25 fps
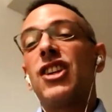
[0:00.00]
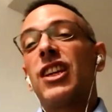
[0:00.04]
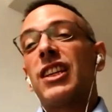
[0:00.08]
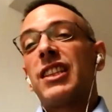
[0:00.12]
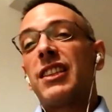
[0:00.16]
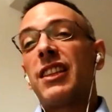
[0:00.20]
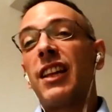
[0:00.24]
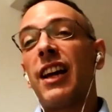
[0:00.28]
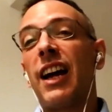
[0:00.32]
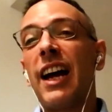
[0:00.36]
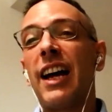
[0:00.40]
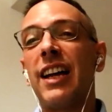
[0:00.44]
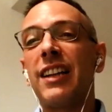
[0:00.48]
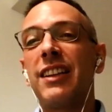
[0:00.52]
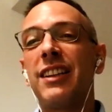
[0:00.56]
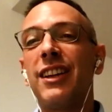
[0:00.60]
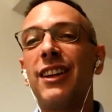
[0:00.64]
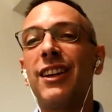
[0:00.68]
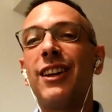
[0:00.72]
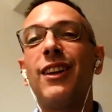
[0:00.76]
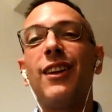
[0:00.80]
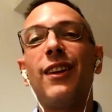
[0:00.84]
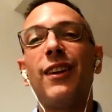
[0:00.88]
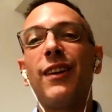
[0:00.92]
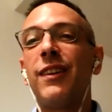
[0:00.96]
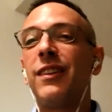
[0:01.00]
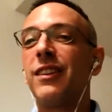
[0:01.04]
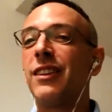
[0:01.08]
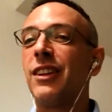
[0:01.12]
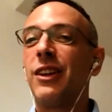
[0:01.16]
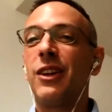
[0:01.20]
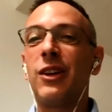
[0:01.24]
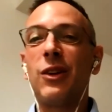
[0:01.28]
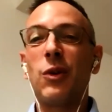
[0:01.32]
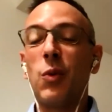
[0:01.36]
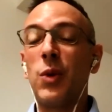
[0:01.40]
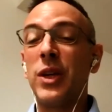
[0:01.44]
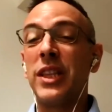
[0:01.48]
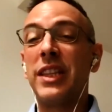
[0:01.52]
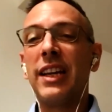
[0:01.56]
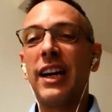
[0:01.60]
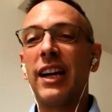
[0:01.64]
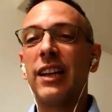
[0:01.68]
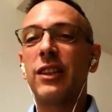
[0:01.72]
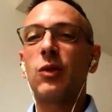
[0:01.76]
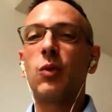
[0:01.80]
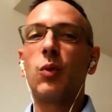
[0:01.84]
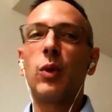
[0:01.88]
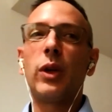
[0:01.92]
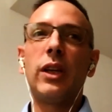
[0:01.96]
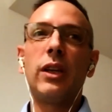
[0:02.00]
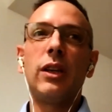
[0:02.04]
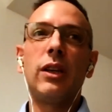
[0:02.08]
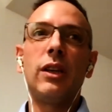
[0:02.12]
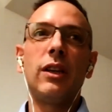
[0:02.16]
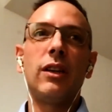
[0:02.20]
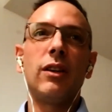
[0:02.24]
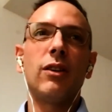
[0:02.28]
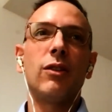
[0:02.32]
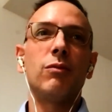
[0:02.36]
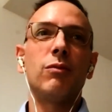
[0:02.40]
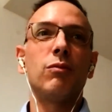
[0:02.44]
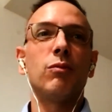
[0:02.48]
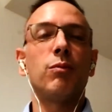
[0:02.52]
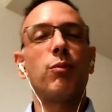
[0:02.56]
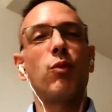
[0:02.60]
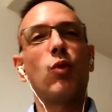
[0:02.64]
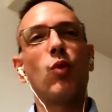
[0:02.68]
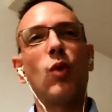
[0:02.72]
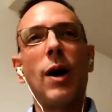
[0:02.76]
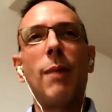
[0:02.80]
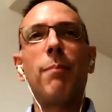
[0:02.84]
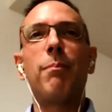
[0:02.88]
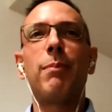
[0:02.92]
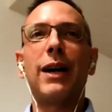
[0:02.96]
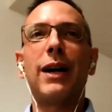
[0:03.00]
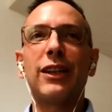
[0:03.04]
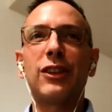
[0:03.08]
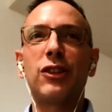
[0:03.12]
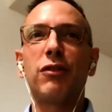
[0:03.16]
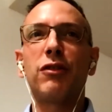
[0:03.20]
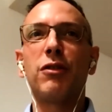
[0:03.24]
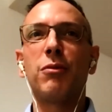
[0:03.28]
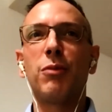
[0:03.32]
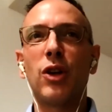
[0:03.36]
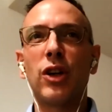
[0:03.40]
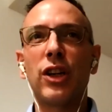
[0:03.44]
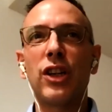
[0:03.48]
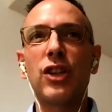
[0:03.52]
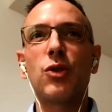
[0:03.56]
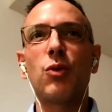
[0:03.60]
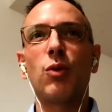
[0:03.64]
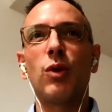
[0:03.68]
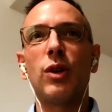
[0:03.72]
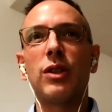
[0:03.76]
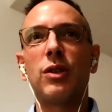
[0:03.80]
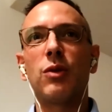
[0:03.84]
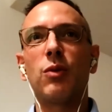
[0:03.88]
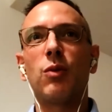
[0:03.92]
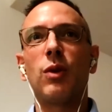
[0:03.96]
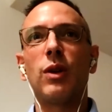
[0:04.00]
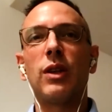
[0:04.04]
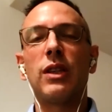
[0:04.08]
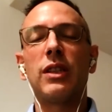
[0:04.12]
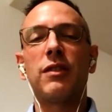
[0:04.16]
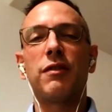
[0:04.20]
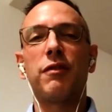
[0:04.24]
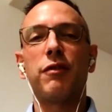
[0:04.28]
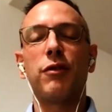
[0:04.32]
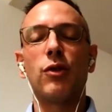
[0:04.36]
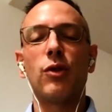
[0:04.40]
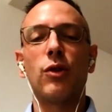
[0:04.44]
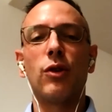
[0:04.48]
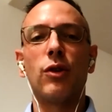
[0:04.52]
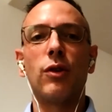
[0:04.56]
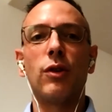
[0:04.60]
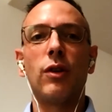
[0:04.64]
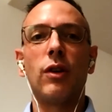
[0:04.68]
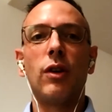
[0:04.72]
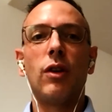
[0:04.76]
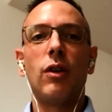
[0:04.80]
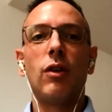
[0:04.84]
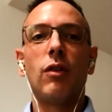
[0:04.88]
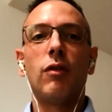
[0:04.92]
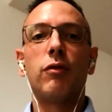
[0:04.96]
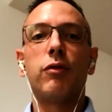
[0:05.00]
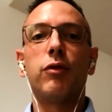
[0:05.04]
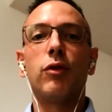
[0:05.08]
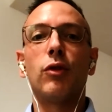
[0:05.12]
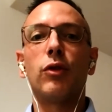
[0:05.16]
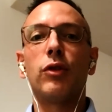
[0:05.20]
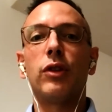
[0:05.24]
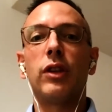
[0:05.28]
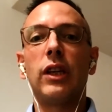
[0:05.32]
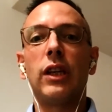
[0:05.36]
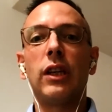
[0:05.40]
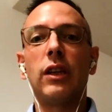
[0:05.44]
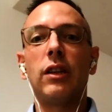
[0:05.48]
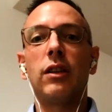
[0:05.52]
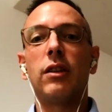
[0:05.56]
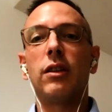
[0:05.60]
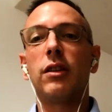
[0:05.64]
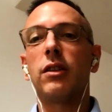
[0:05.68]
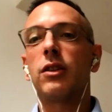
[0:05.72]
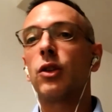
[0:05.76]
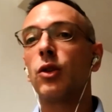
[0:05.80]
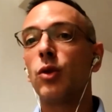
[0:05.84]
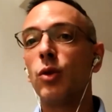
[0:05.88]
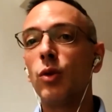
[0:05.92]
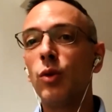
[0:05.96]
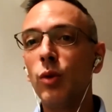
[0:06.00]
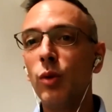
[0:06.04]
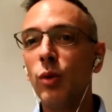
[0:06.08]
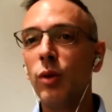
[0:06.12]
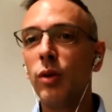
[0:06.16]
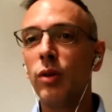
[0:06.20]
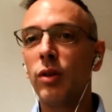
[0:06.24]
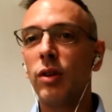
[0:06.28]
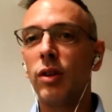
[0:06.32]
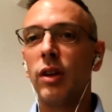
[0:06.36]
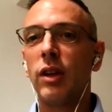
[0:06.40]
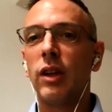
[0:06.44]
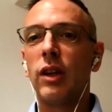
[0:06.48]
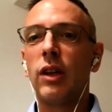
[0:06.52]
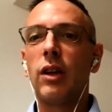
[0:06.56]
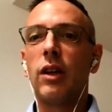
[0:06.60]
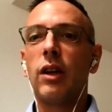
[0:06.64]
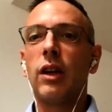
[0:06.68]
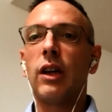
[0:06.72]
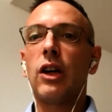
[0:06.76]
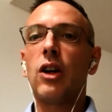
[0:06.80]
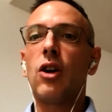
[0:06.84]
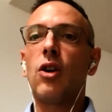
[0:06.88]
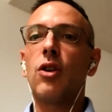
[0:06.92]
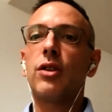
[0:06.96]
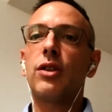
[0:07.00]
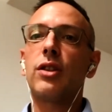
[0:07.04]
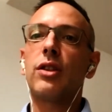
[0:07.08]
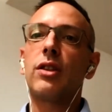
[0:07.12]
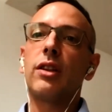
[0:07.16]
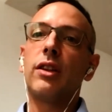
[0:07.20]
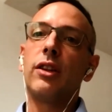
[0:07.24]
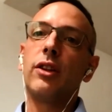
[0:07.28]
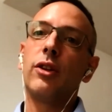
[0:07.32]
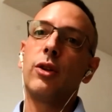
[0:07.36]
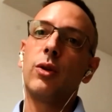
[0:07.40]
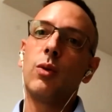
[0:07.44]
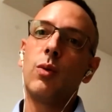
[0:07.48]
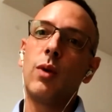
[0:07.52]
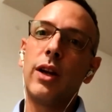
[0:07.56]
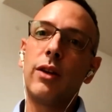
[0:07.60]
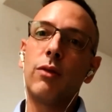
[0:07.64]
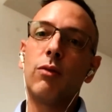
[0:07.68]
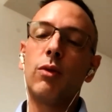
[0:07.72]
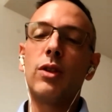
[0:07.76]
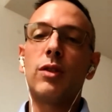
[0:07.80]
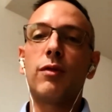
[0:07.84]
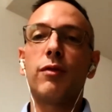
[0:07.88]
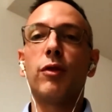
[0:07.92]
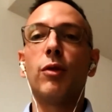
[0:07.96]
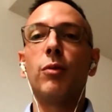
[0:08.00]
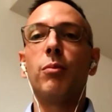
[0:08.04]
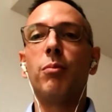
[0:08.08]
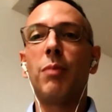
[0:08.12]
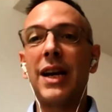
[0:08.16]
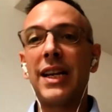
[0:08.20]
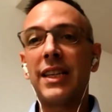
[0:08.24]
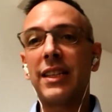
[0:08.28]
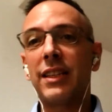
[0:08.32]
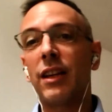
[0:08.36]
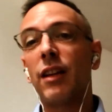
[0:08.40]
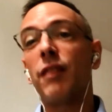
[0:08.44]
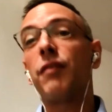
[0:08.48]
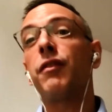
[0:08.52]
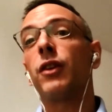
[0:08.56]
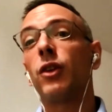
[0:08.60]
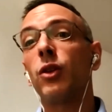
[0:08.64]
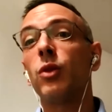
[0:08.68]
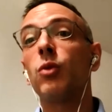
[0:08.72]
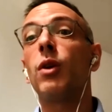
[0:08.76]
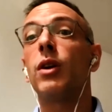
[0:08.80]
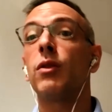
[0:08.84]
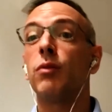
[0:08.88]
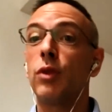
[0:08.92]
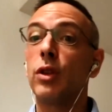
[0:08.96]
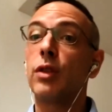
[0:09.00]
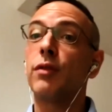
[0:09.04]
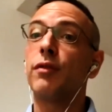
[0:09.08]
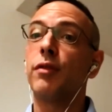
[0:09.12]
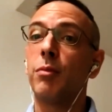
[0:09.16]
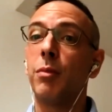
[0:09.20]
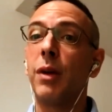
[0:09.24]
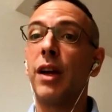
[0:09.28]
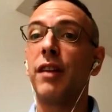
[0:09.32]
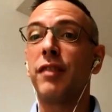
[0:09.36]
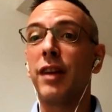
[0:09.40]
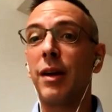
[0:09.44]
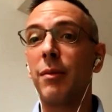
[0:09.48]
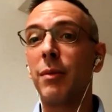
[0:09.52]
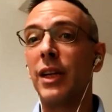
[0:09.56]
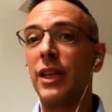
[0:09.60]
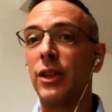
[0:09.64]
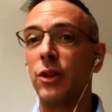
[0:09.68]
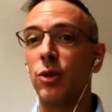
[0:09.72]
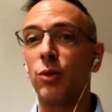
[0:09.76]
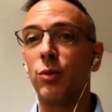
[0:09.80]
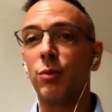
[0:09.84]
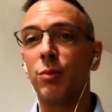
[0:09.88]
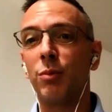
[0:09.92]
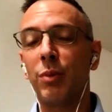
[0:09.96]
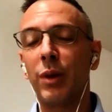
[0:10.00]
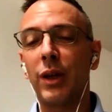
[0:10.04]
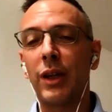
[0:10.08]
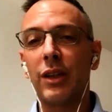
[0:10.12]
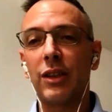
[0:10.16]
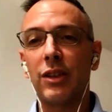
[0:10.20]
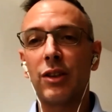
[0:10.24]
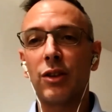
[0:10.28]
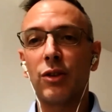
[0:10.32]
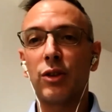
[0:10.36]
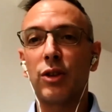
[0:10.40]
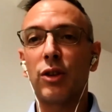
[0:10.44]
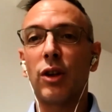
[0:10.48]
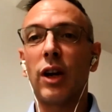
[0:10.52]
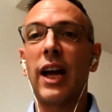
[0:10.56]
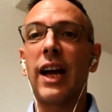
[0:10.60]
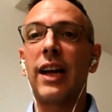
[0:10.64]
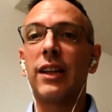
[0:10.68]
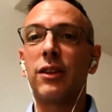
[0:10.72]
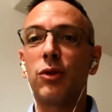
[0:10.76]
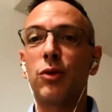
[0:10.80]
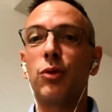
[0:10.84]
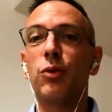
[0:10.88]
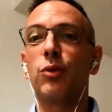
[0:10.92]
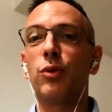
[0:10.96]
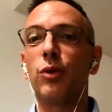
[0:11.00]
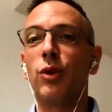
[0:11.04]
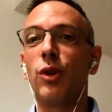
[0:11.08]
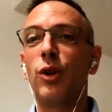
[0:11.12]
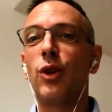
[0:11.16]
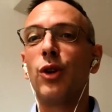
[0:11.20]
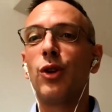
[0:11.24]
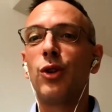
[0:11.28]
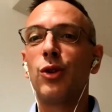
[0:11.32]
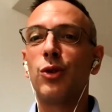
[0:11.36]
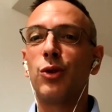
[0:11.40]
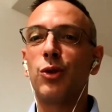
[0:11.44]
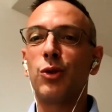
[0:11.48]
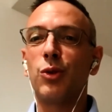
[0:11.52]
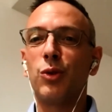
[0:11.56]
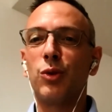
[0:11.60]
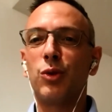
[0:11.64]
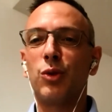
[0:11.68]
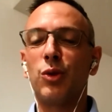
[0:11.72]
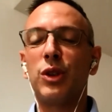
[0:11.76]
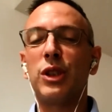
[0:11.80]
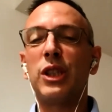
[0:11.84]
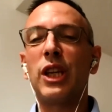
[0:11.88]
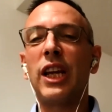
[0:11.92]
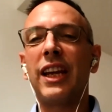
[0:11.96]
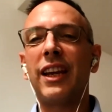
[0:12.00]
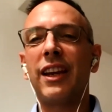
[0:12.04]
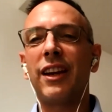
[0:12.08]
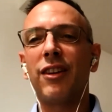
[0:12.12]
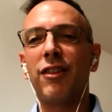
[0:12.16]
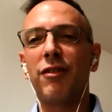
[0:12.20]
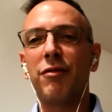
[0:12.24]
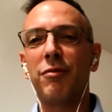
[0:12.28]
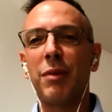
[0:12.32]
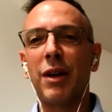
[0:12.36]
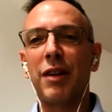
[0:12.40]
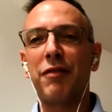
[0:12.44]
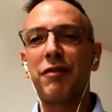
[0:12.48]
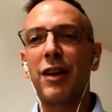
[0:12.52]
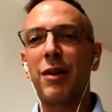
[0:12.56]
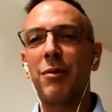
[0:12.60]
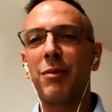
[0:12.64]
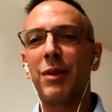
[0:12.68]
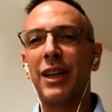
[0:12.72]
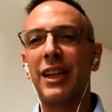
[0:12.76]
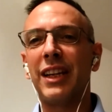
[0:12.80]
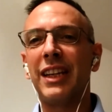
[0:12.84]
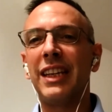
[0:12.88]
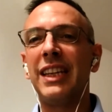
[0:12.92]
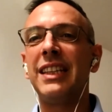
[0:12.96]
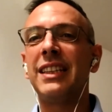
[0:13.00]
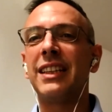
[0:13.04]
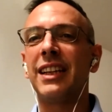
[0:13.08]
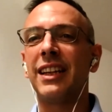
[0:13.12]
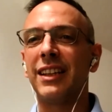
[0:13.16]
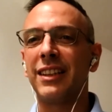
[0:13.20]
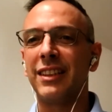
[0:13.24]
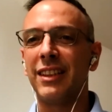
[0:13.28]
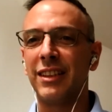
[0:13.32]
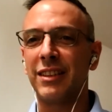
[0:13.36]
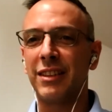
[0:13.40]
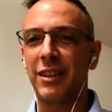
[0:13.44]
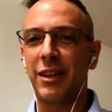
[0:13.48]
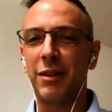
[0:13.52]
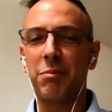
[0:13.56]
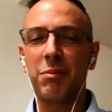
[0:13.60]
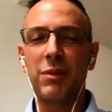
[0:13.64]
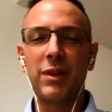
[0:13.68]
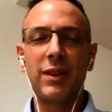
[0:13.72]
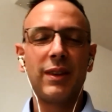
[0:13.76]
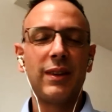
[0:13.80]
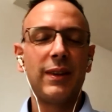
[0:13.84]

I just had with that, one part of the mortgage was for the school cost. Another one was for myself. Another one was for my family too, because also I had to take care of my family in Italy at the time.